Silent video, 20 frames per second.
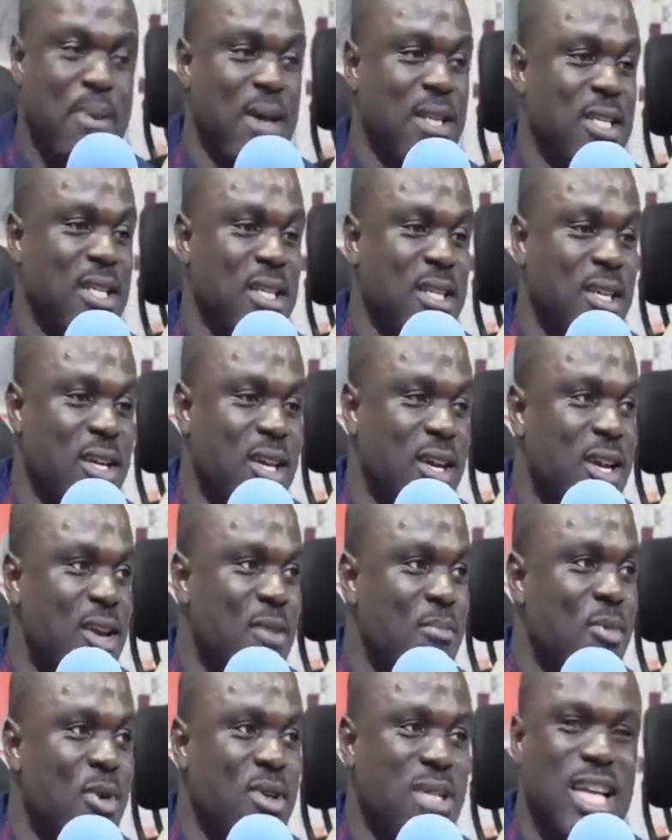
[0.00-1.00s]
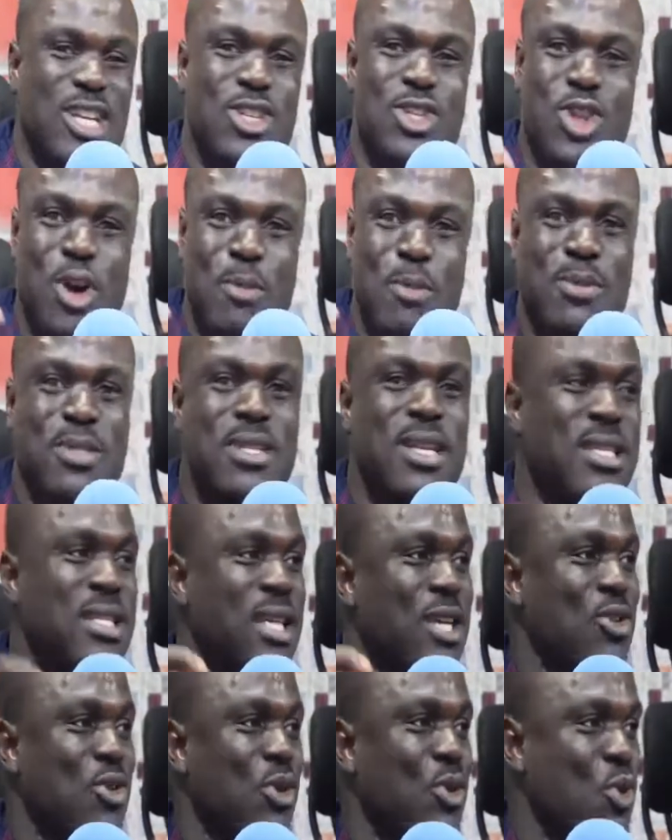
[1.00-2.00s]
party must adopt the
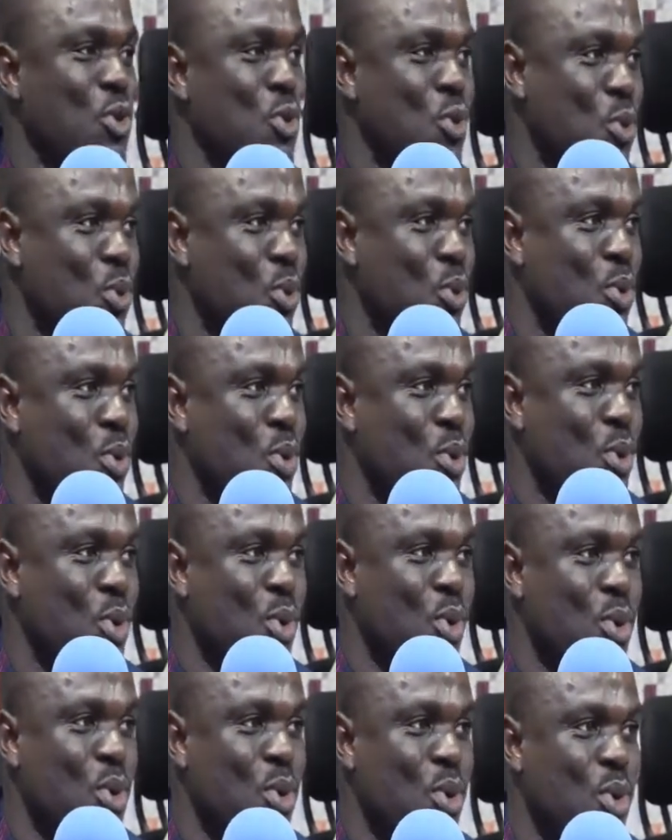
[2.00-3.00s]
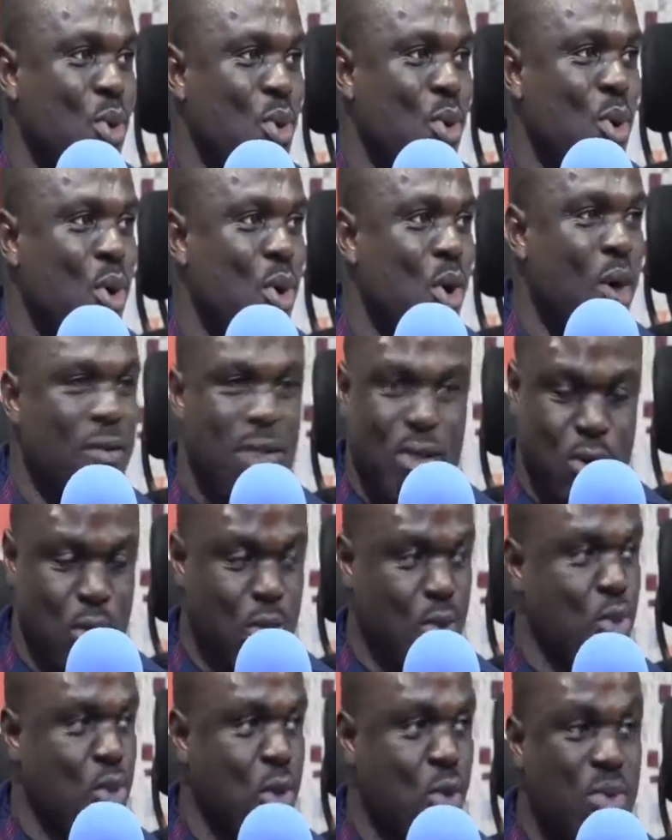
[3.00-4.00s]
Section 2 of the
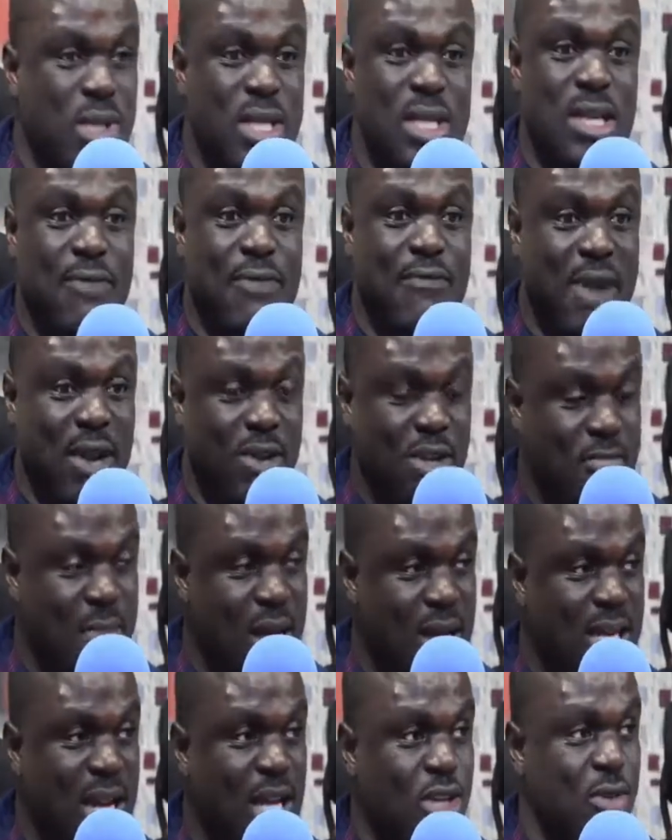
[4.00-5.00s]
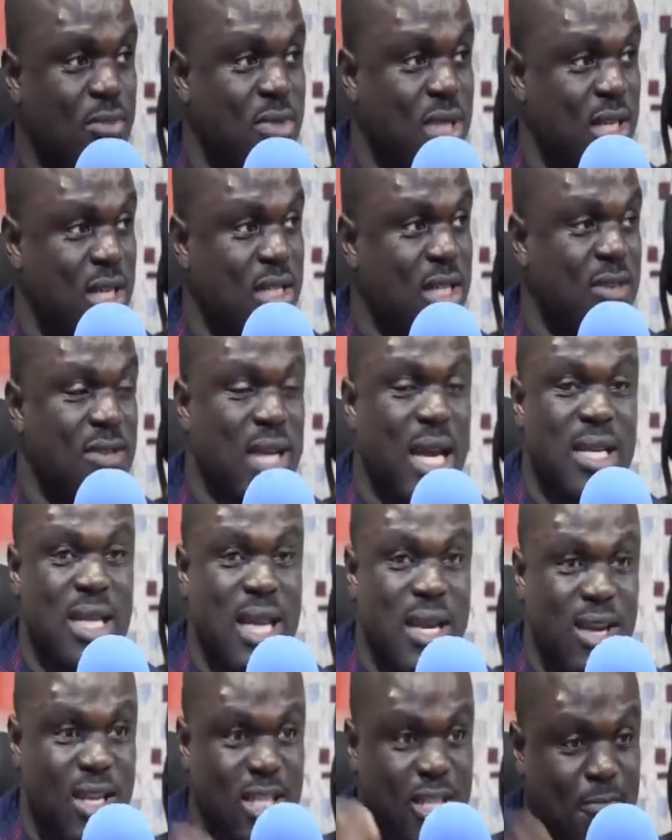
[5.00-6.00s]
Constitution, which is the fundamental objectives and
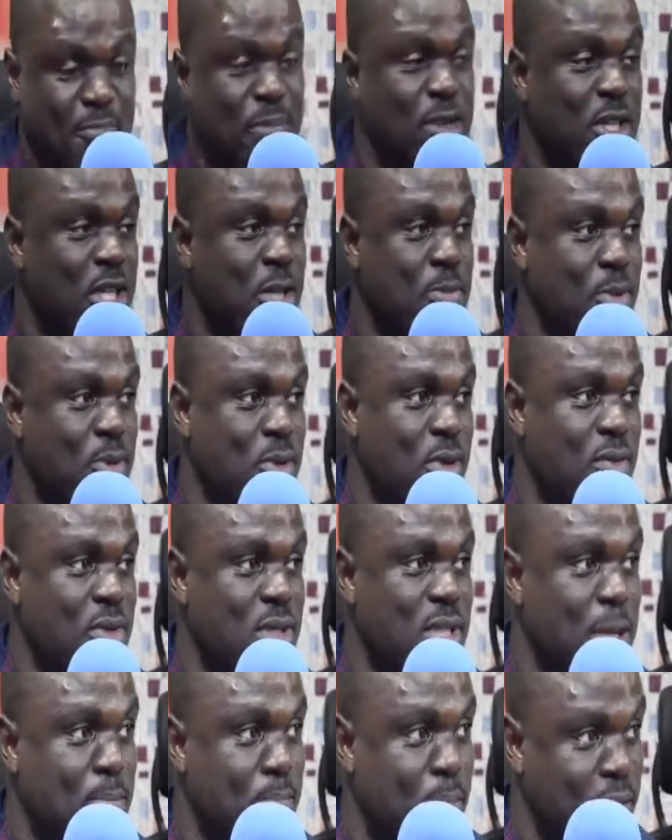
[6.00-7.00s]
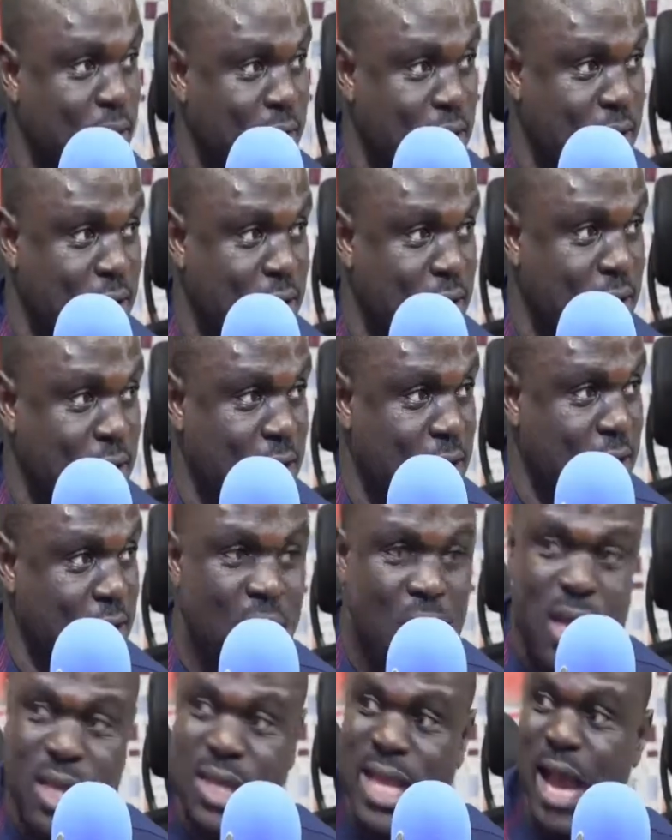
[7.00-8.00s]
directive principles of state policy.
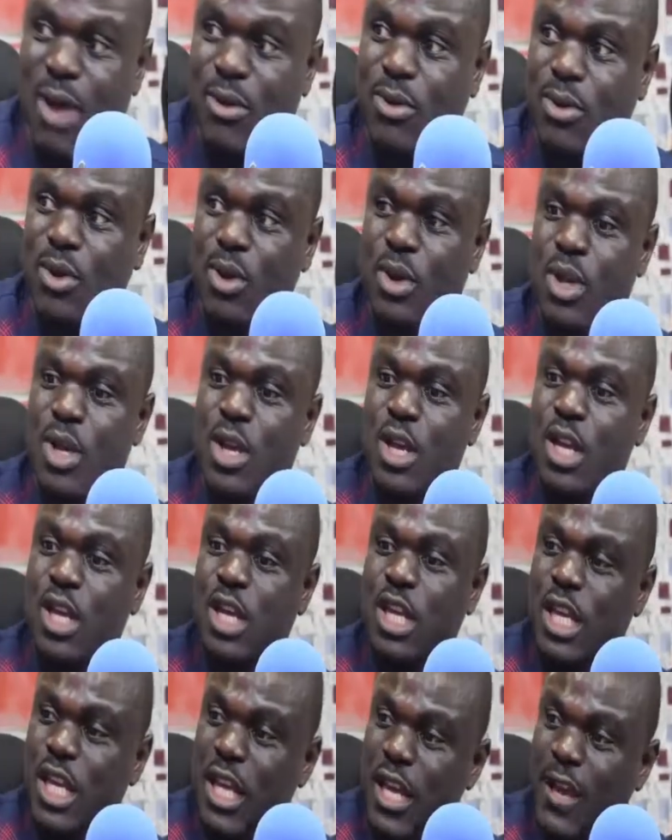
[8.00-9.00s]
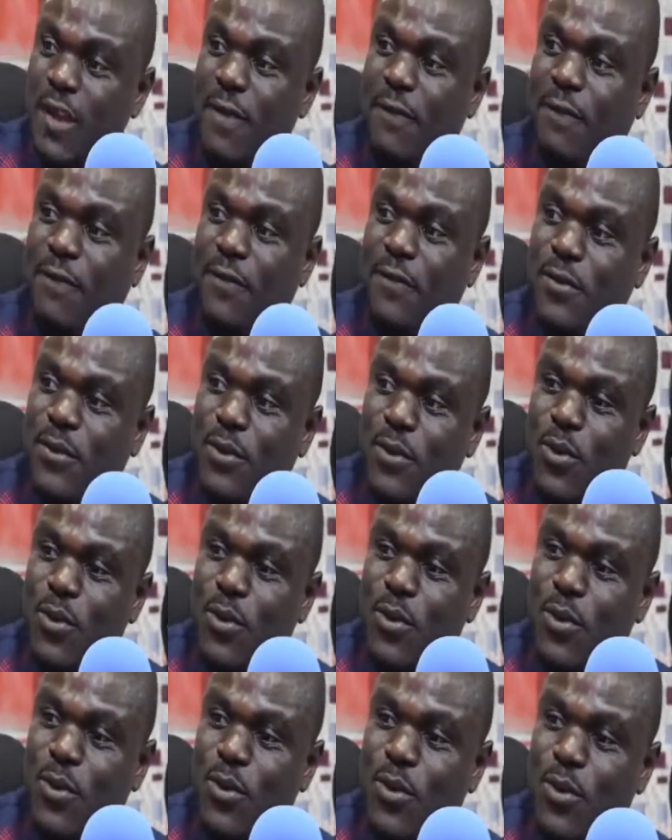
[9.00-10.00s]
Now, if
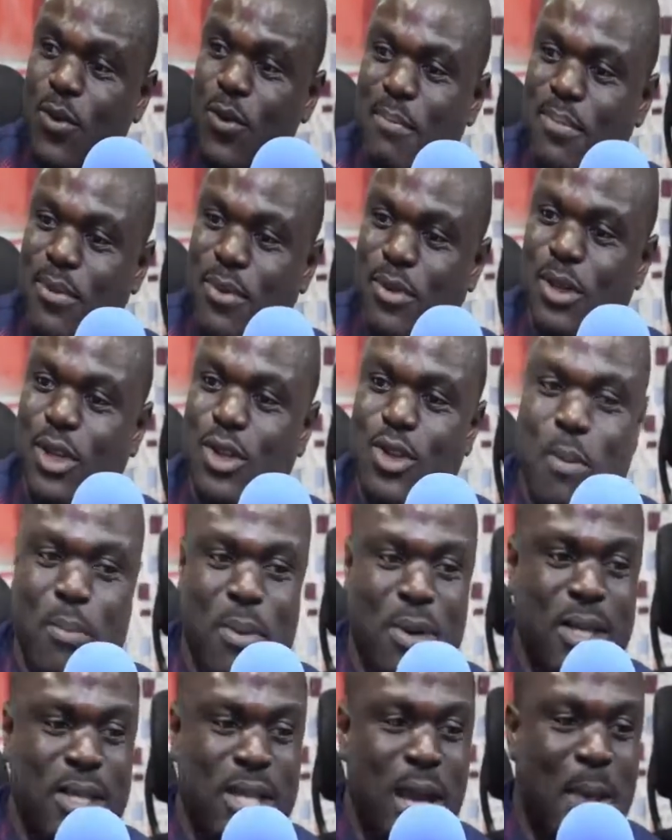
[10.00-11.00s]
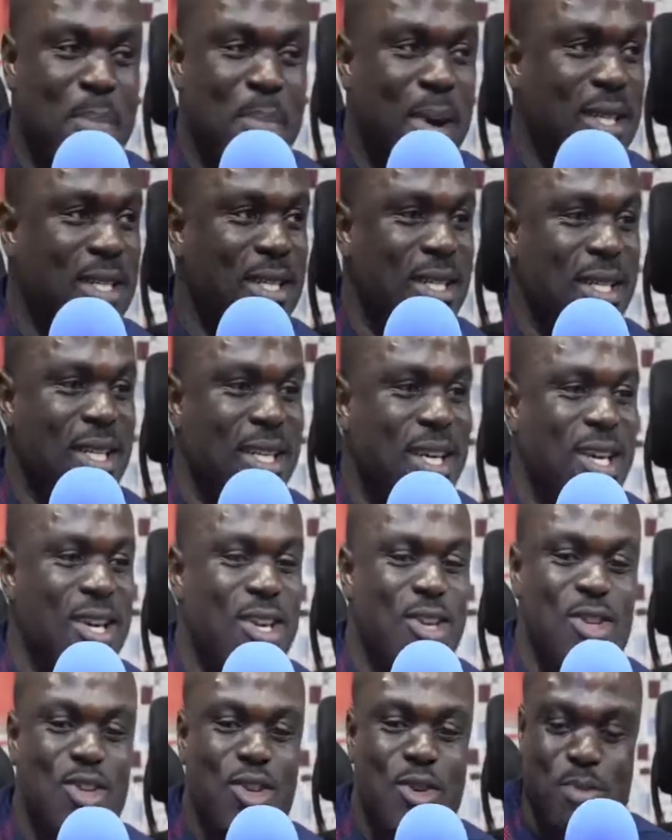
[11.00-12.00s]
you are building your political party,
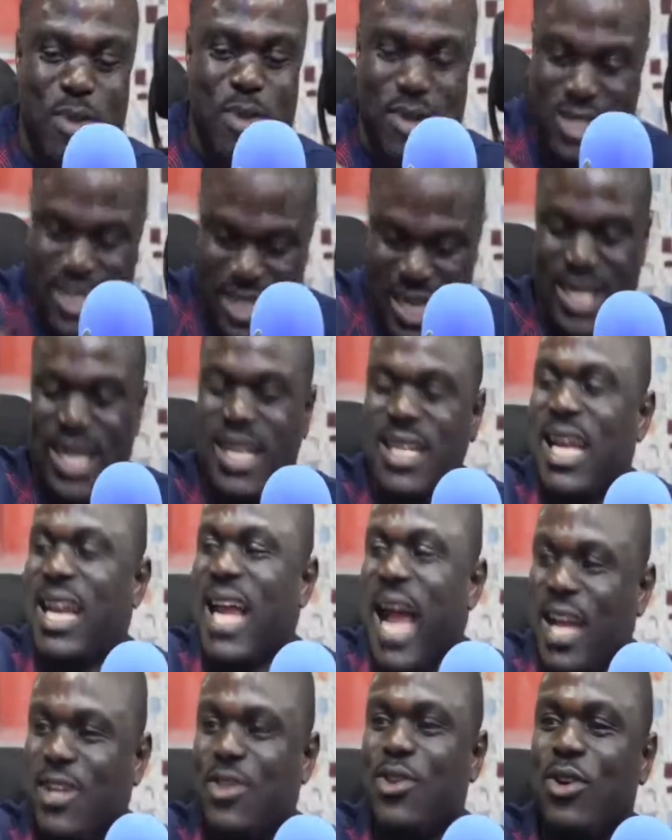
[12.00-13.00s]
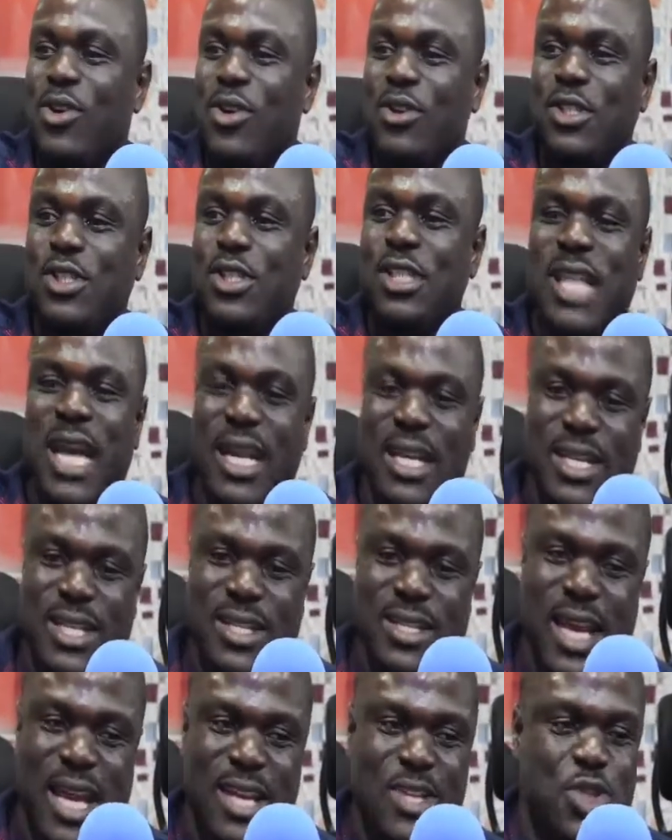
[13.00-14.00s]
you must channel that ideology that
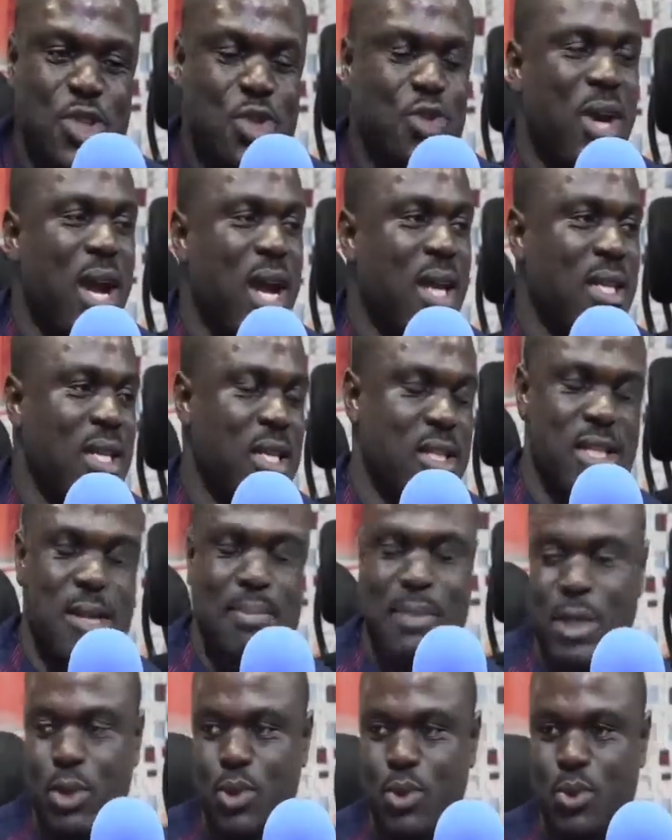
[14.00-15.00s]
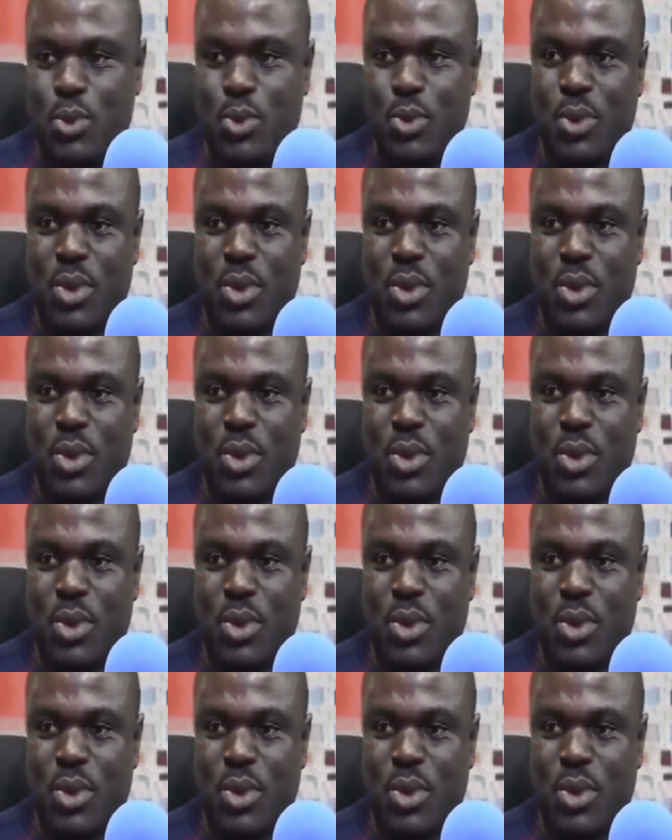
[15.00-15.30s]
is enshrined in Chapter 2.